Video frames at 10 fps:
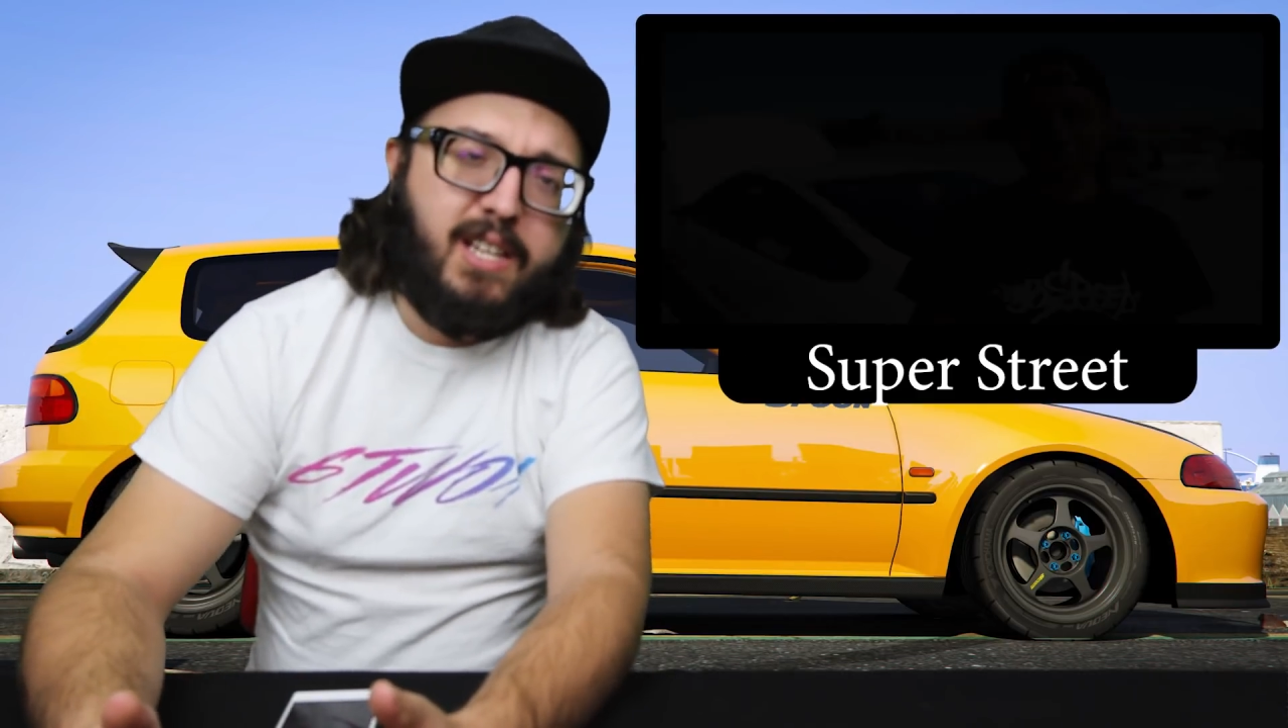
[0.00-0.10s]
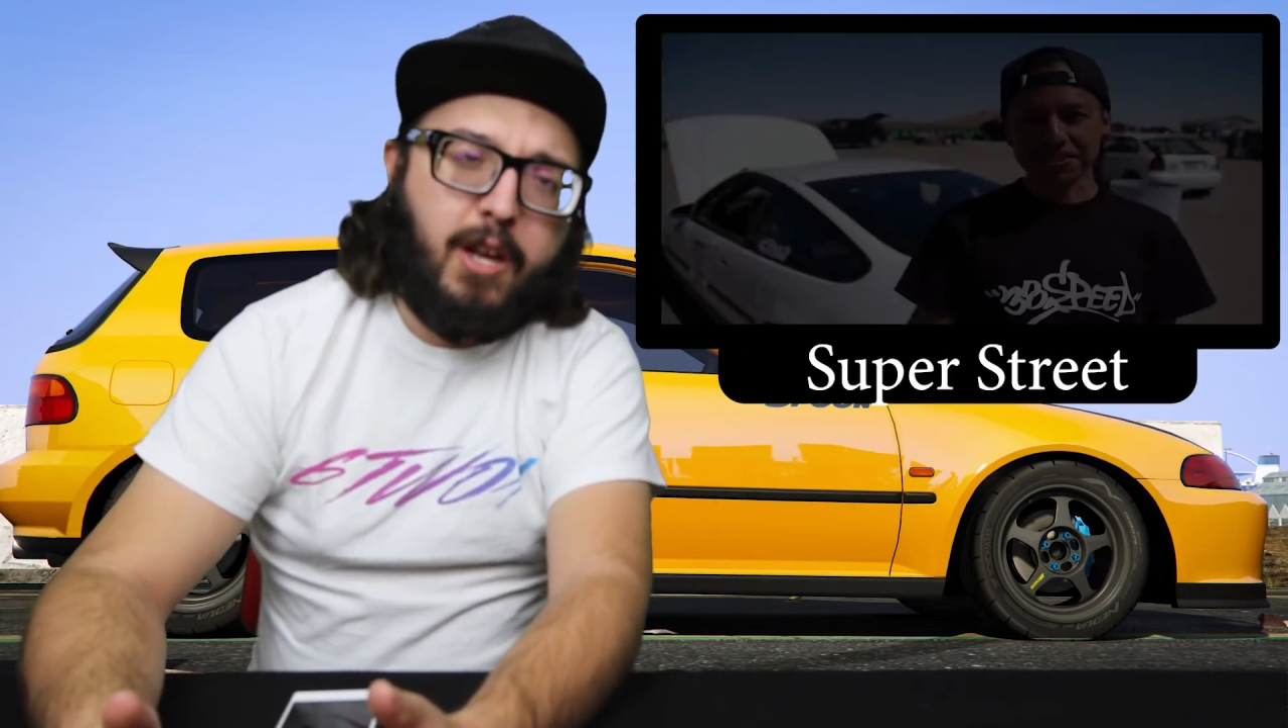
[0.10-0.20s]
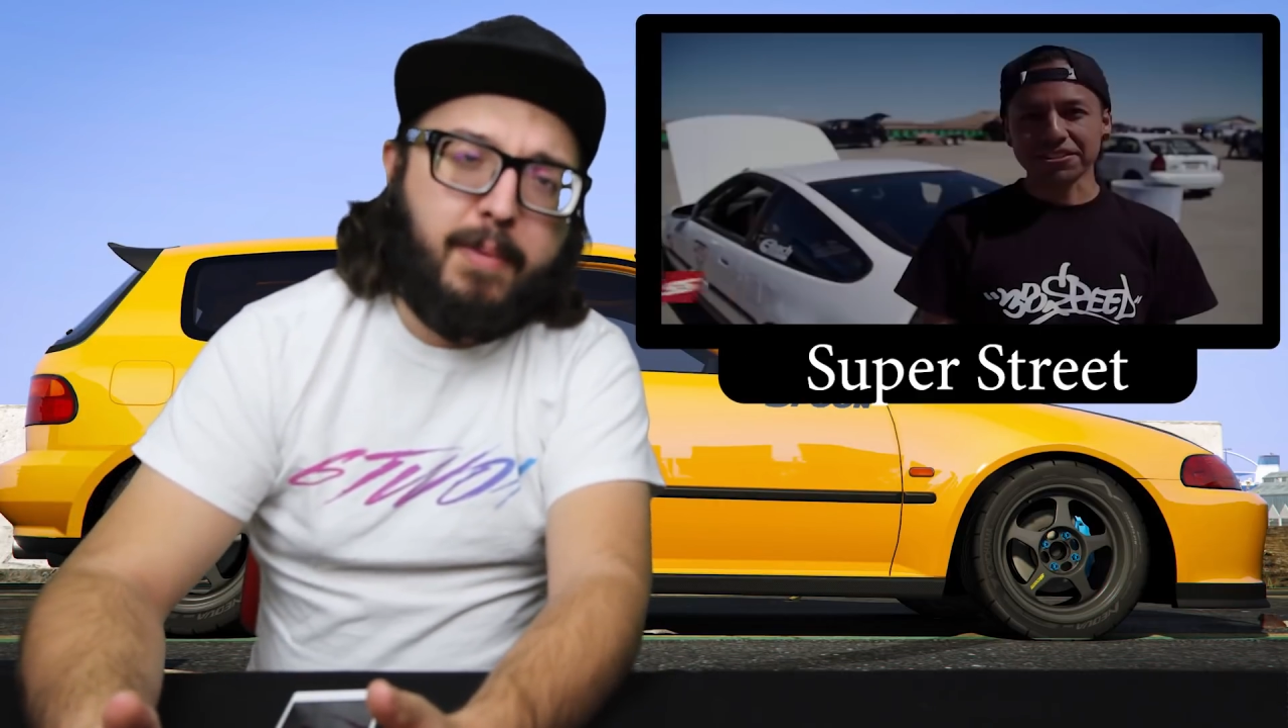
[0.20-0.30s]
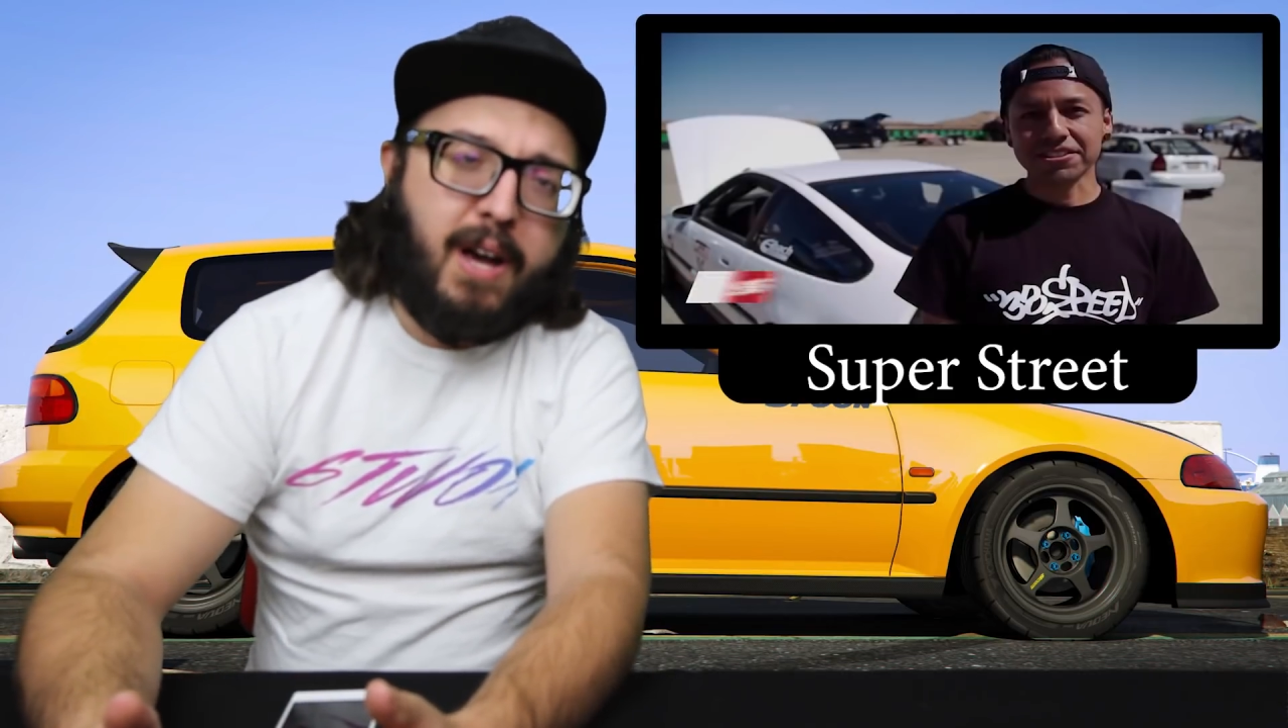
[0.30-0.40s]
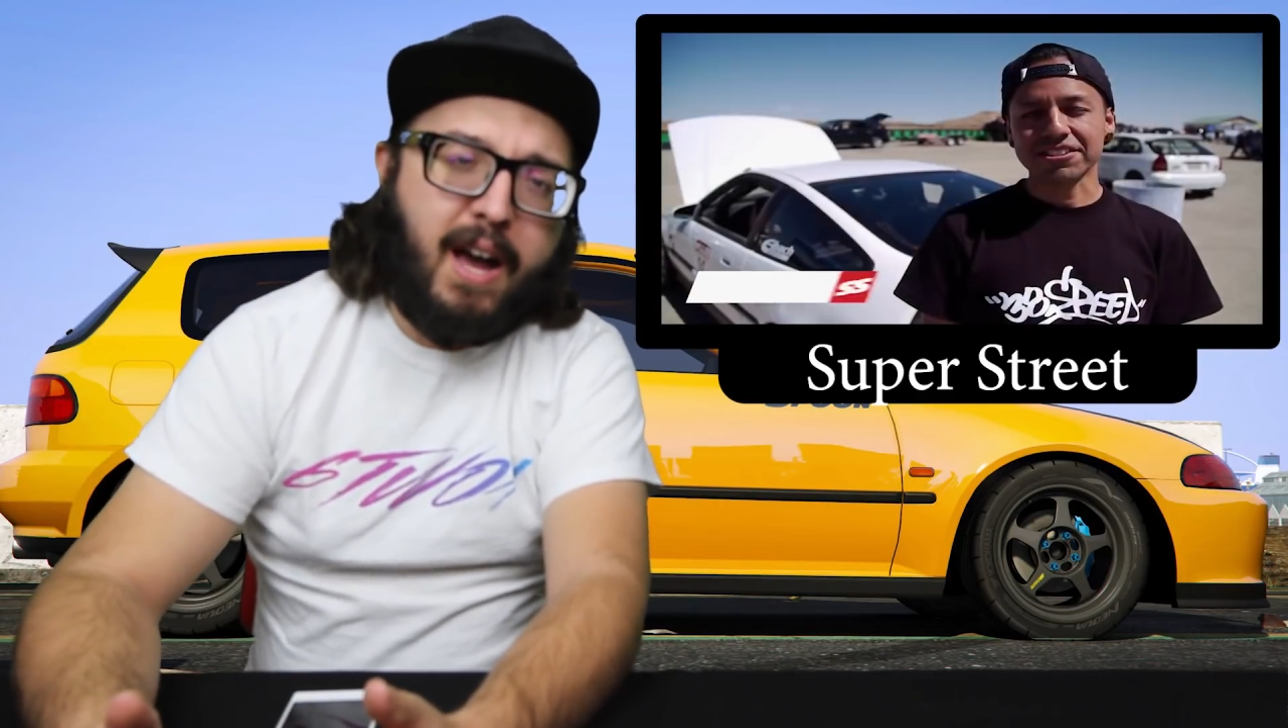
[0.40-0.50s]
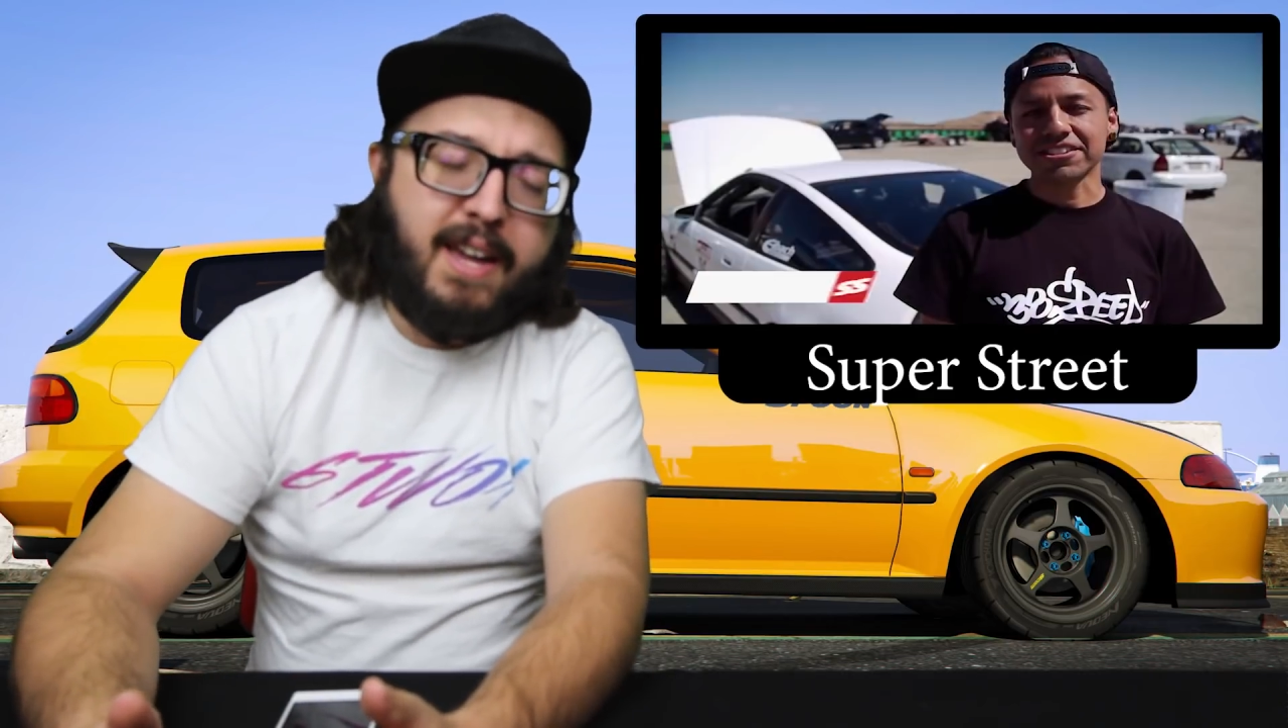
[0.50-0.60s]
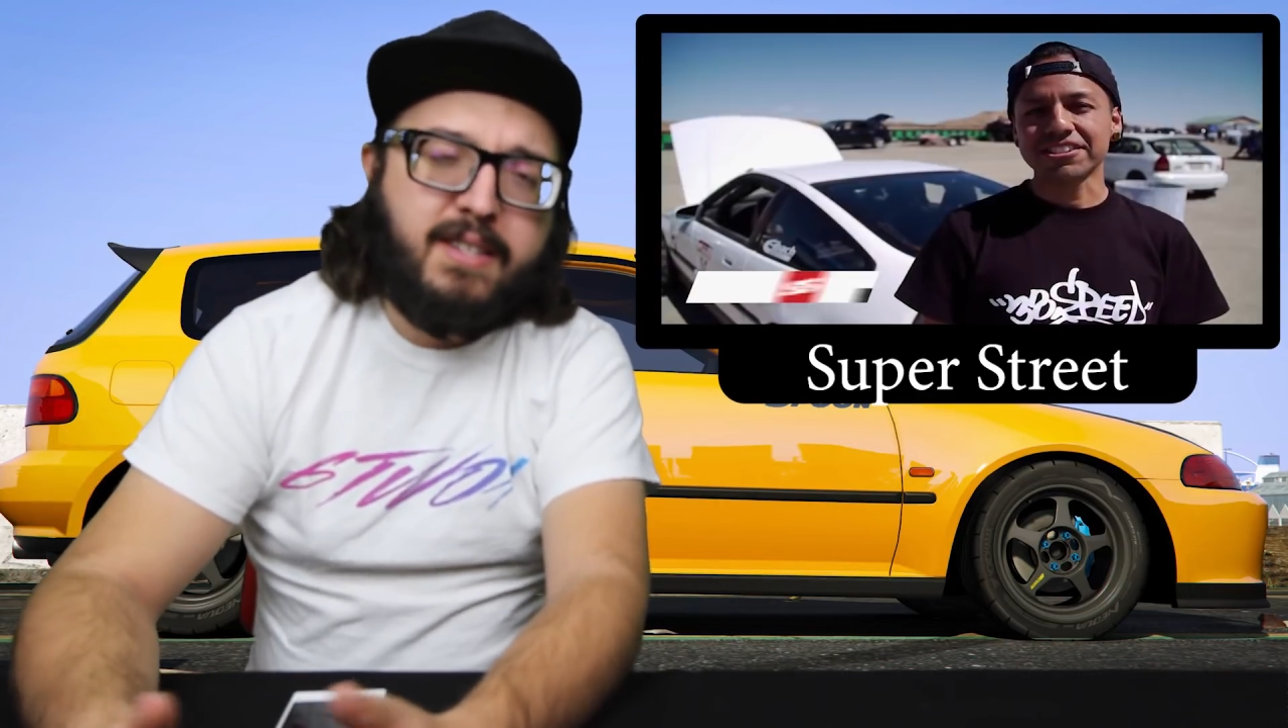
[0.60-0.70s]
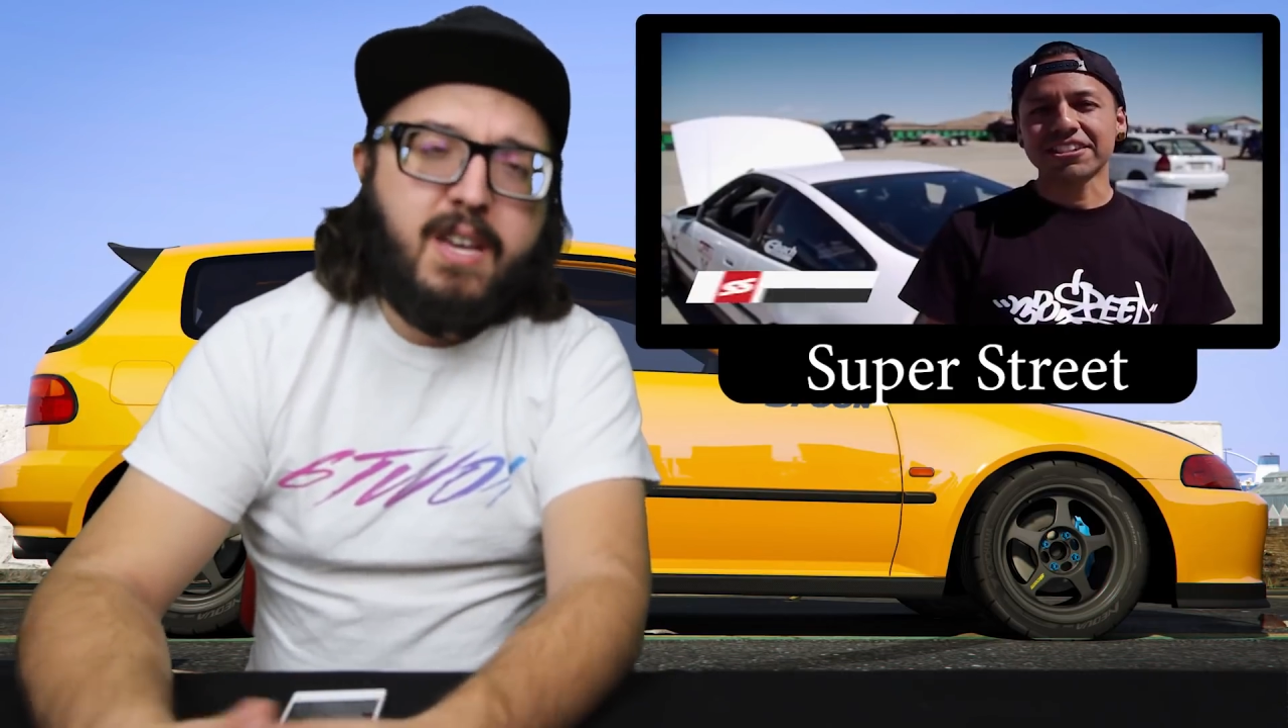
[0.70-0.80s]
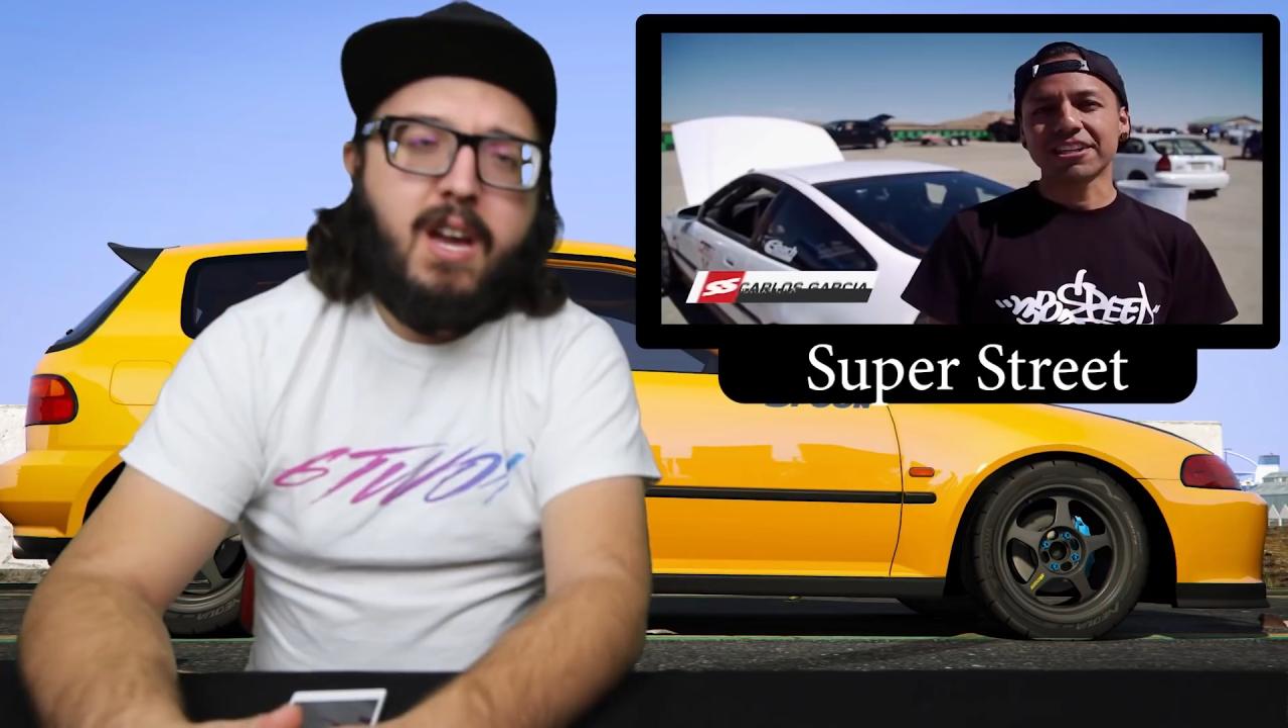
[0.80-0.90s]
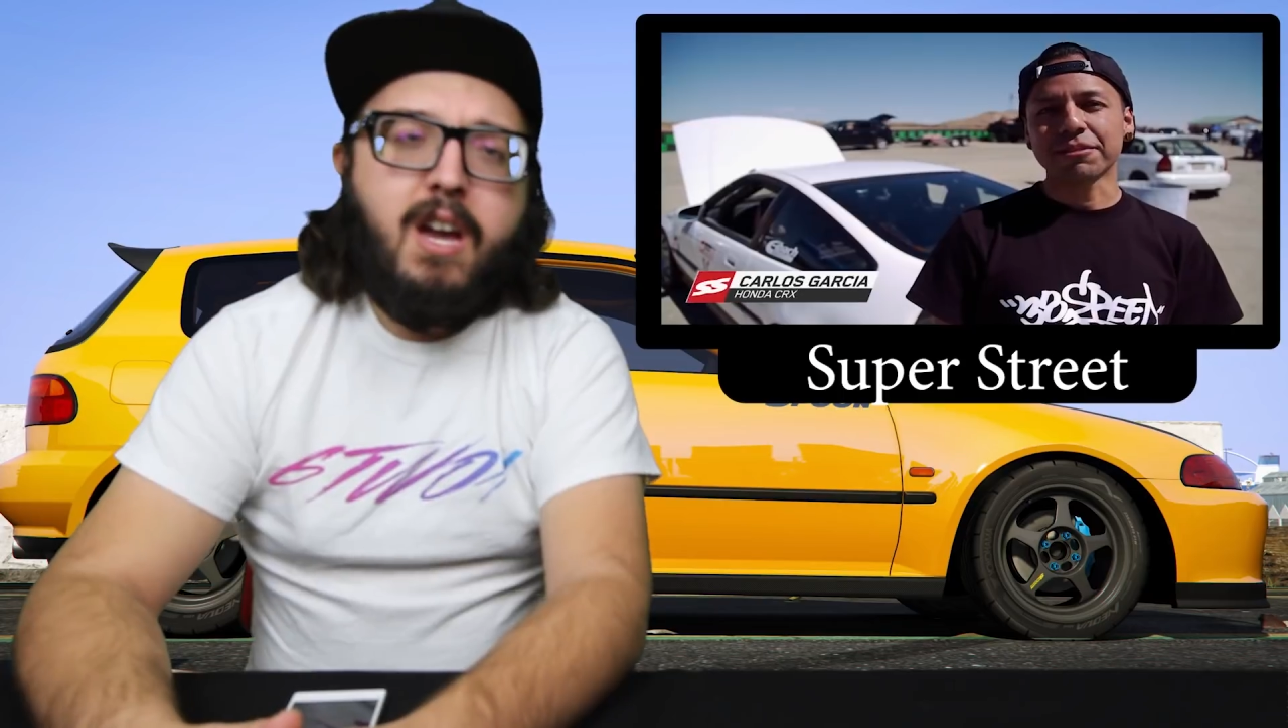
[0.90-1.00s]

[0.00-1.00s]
Club guys,